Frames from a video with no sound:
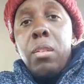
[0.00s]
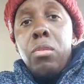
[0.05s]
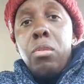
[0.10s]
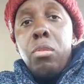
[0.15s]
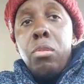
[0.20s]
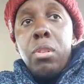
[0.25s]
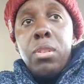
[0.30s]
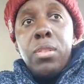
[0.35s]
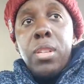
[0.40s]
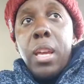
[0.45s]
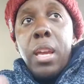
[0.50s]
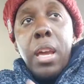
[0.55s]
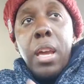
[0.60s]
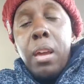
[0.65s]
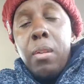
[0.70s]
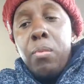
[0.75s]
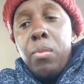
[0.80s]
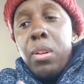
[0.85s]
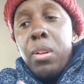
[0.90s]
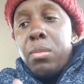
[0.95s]
You can say,
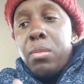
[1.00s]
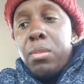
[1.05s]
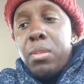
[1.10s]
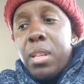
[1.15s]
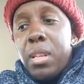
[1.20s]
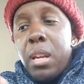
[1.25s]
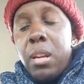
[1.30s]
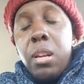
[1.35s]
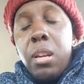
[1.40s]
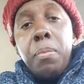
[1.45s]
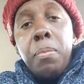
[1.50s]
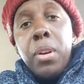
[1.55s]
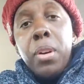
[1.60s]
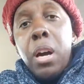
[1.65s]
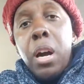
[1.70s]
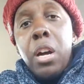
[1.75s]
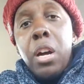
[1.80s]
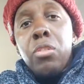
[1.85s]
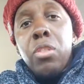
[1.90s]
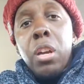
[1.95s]
hey, we set it up a
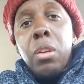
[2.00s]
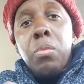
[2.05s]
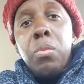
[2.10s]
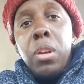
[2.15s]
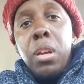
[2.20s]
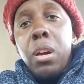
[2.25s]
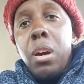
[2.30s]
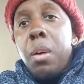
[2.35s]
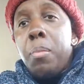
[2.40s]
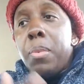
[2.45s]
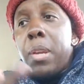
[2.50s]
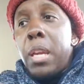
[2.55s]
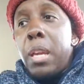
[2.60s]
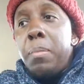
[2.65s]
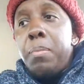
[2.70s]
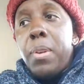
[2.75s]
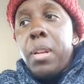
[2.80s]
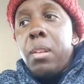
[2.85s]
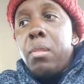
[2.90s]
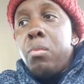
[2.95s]
contract, we
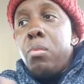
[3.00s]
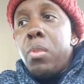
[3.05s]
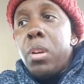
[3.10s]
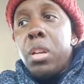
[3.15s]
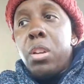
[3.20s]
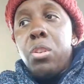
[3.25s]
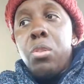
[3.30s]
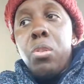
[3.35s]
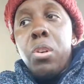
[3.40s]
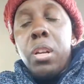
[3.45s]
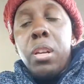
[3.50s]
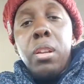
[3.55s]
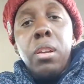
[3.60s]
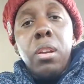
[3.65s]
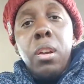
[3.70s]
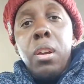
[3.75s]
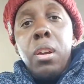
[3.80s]
upkeep it, and we can do it,